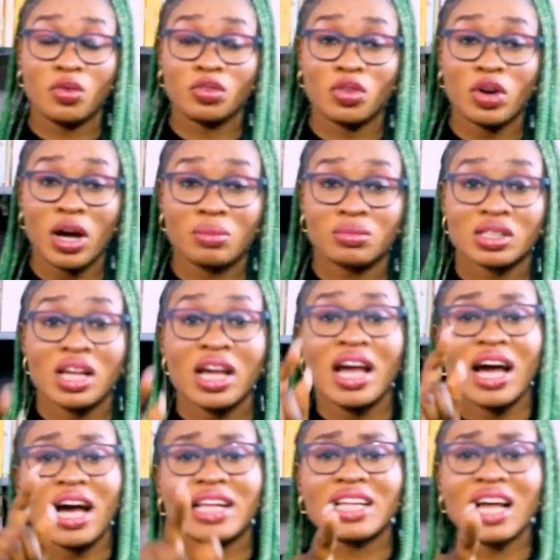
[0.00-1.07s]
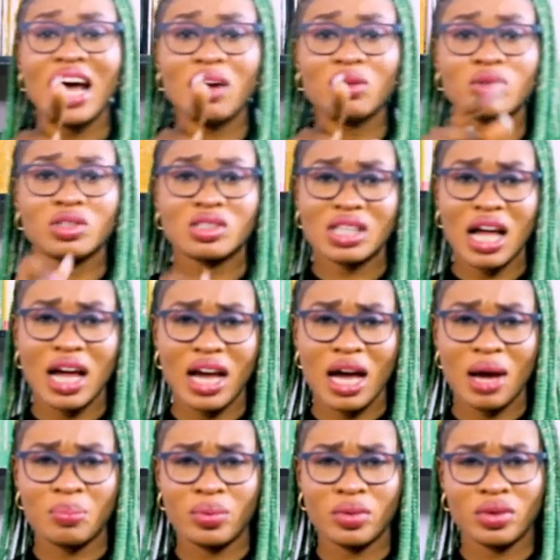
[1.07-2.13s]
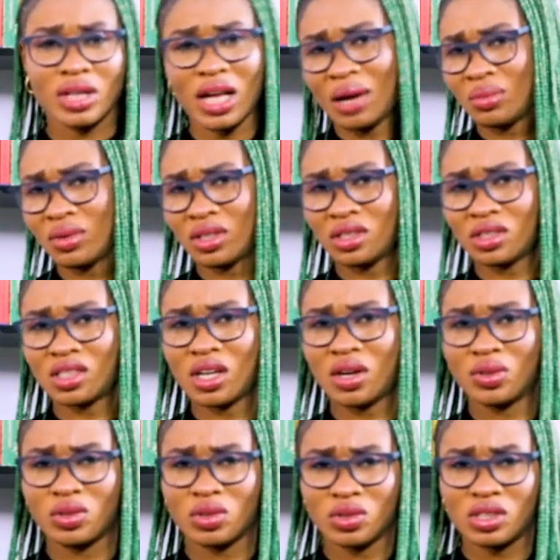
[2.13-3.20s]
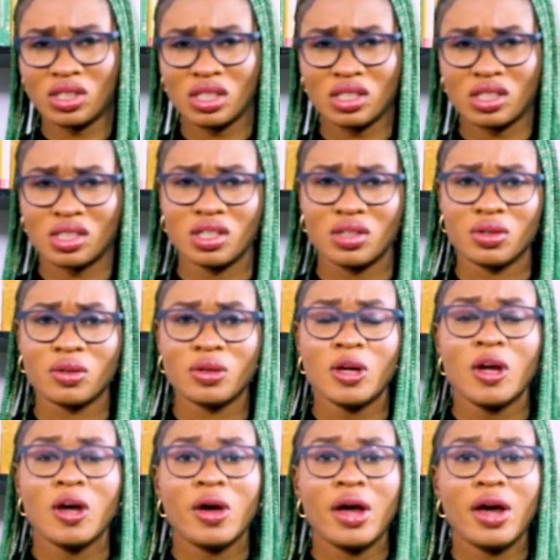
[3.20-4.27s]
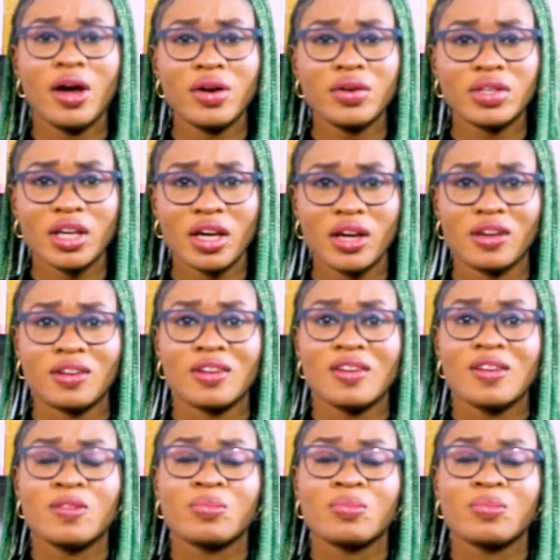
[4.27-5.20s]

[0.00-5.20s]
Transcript: cramps. And how does that happen? I'm going to tell you. Sit still. Okay.